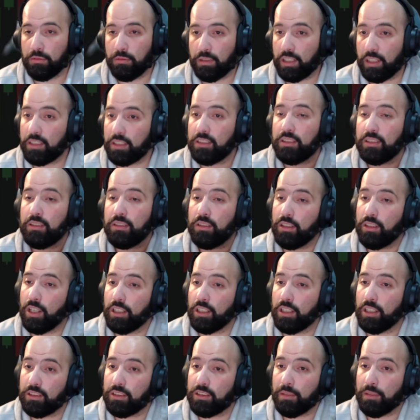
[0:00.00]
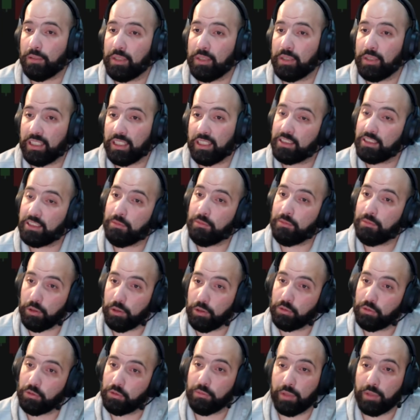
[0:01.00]
it's not something that's
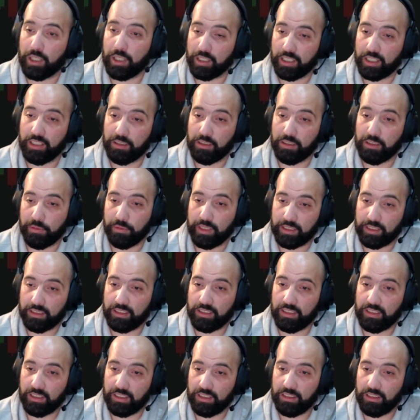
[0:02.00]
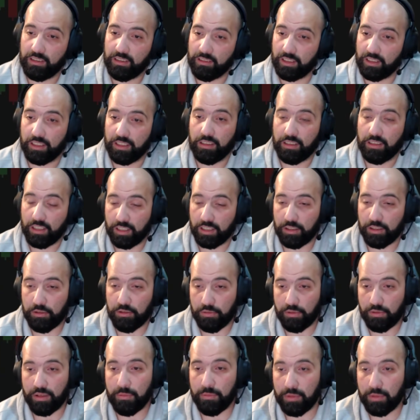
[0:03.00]
immune to market risk, right?
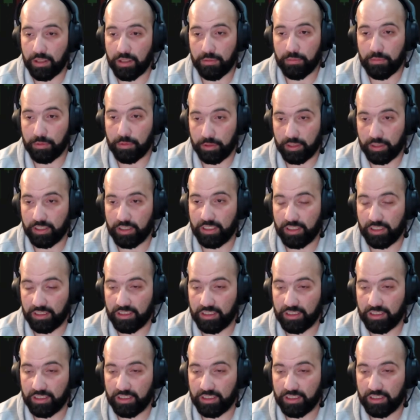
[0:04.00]
Extremely important.